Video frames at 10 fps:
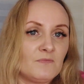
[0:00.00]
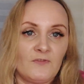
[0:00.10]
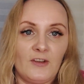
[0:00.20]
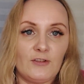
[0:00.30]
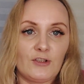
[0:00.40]

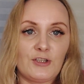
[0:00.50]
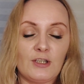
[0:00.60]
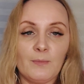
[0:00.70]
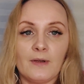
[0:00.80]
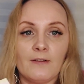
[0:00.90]
Very
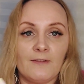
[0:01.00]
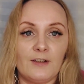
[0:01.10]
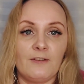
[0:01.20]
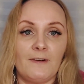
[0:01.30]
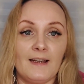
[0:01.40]
cheap,
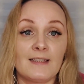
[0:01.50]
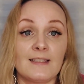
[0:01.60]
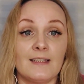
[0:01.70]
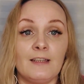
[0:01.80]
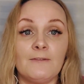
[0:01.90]
very
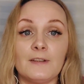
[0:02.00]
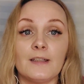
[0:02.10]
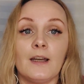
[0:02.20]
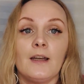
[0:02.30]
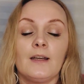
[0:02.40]
fast,
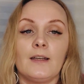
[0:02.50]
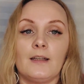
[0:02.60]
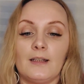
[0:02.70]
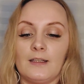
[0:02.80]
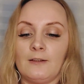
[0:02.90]
even
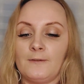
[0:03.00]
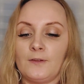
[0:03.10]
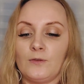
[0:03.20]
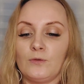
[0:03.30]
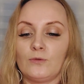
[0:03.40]
if
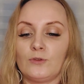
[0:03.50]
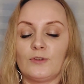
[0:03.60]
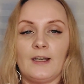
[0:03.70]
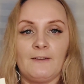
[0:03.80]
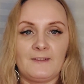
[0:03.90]
you
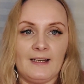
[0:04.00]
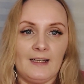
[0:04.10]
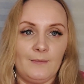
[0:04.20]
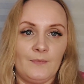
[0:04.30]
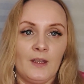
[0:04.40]
don't have
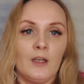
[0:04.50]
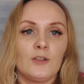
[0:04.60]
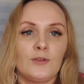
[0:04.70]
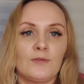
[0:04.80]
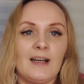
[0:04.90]
time
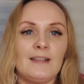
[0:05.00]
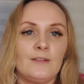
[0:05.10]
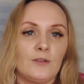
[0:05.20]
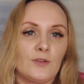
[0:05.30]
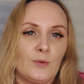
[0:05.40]
to write
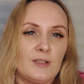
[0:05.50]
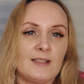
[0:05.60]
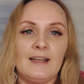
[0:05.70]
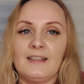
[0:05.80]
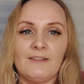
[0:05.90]
those
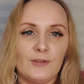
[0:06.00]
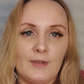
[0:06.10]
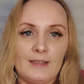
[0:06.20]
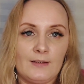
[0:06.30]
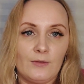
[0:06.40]
words. I never
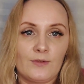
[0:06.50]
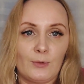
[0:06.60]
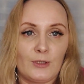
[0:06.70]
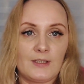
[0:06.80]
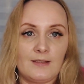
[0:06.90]
write those
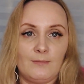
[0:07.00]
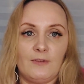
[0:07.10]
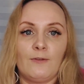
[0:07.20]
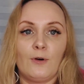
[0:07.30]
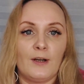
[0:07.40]
words
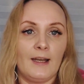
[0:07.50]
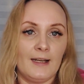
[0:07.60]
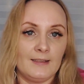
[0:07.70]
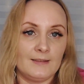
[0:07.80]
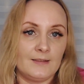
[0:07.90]

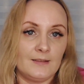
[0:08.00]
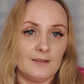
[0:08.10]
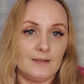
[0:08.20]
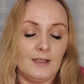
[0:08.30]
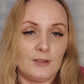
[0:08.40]
beforehand
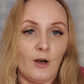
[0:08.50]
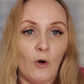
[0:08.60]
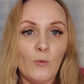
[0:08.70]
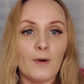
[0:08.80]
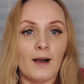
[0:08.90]
at
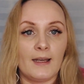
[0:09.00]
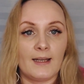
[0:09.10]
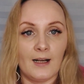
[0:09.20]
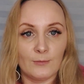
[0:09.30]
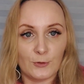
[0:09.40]
home. I
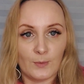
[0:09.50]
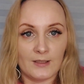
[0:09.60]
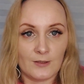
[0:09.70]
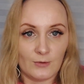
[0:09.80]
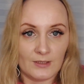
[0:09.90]
come to
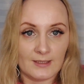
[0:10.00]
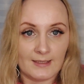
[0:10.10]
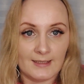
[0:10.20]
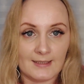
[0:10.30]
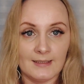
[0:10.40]
my students'
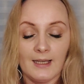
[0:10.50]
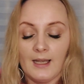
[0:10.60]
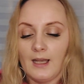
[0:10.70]
lesson